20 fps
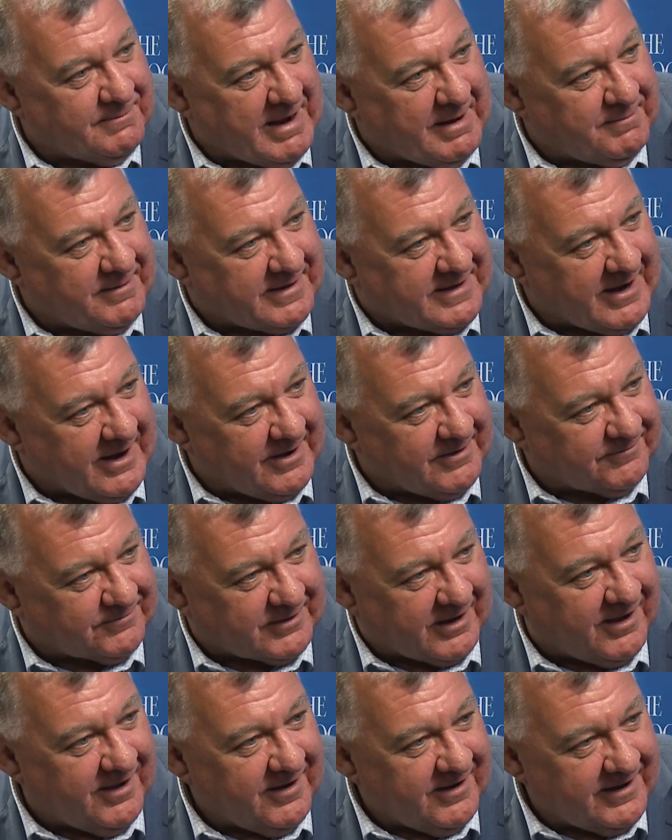you may be
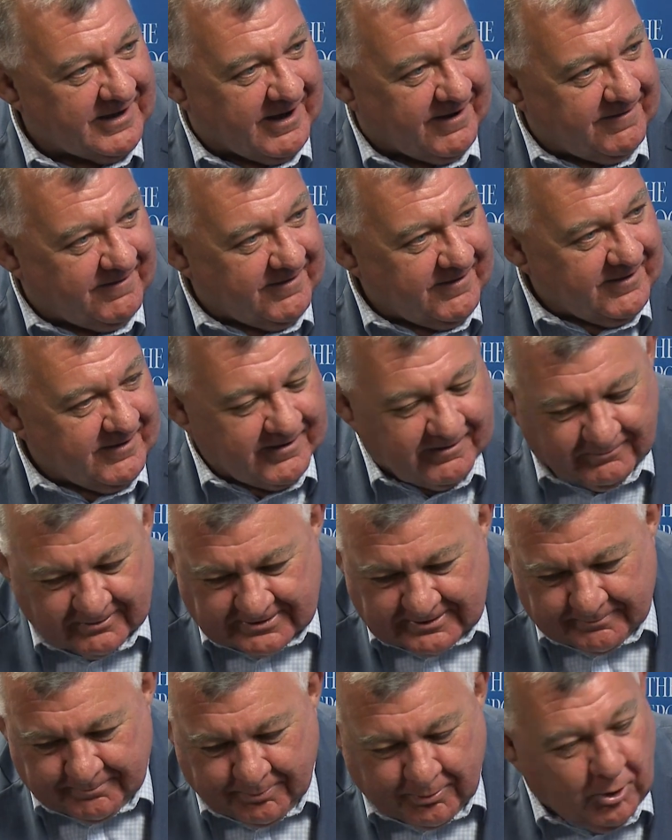going to,
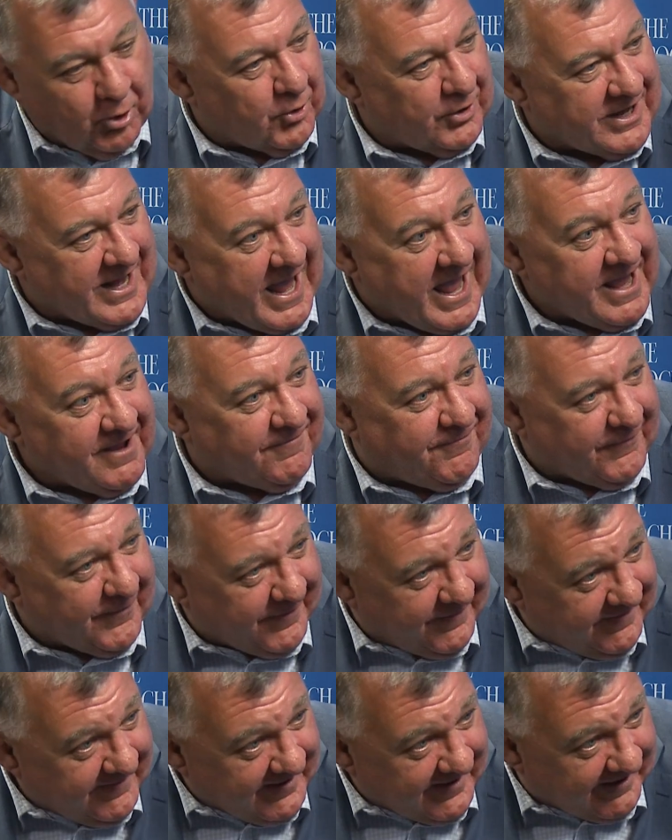was it Pyongyang
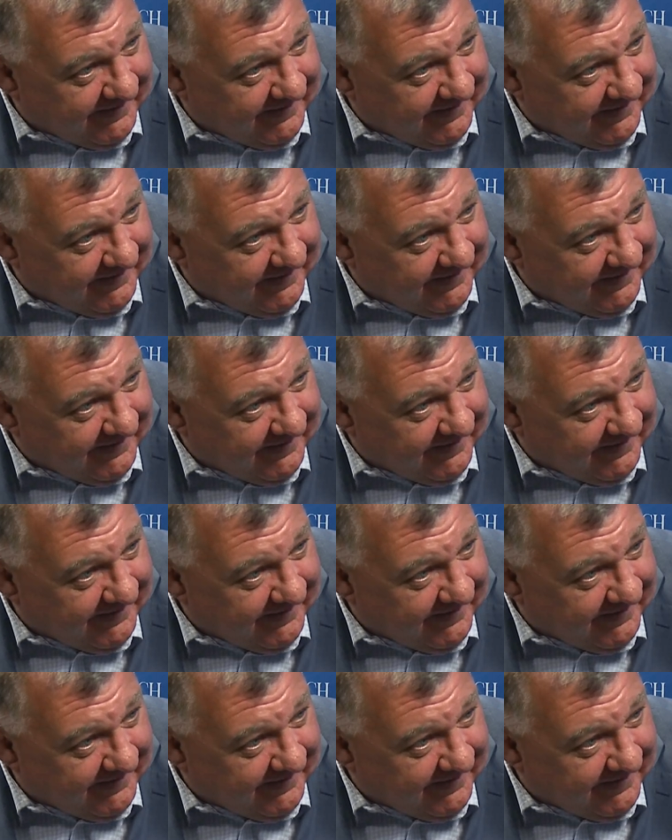for